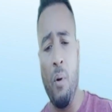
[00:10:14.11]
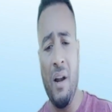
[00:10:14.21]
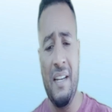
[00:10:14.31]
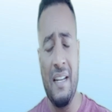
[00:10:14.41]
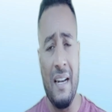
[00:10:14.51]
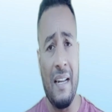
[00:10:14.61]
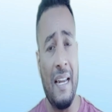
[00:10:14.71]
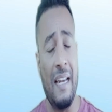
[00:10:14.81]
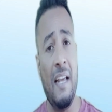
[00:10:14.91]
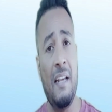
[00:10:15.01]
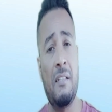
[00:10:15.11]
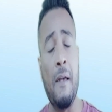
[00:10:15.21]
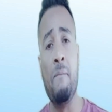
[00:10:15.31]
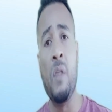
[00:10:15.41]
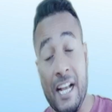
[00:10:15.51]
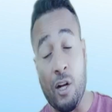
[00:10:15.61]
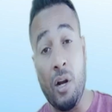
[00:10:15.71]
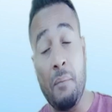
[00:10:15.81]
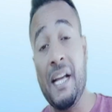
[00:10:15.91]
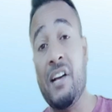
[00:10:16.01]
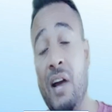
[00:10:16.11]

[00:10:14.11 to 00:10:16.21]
political killings, economic